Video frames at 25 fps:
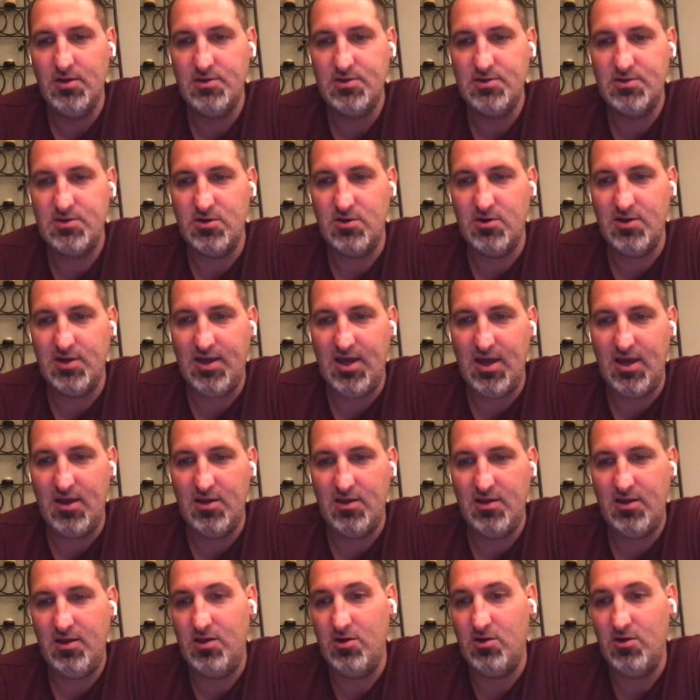So
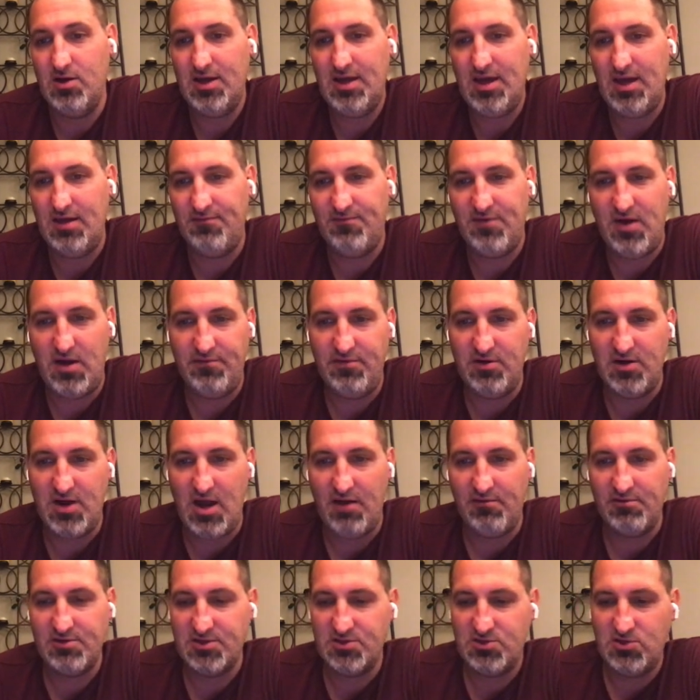again, 5-year
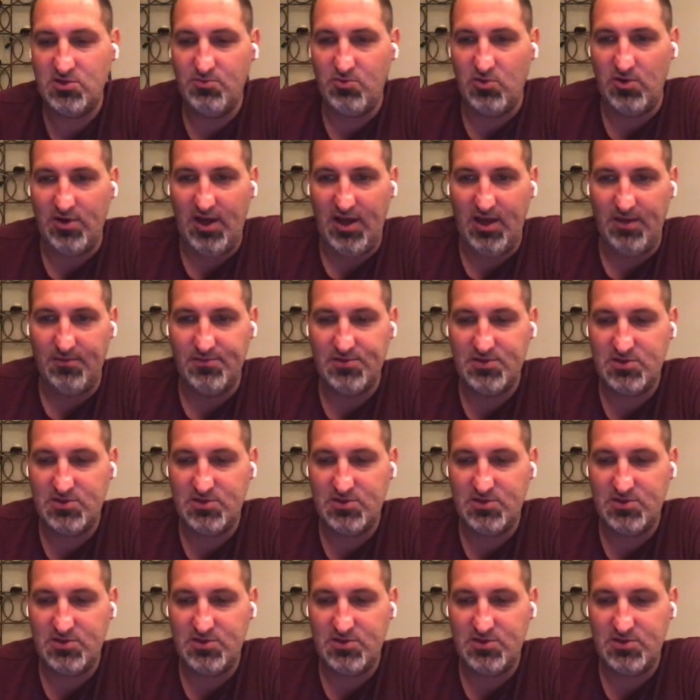average is 2.8.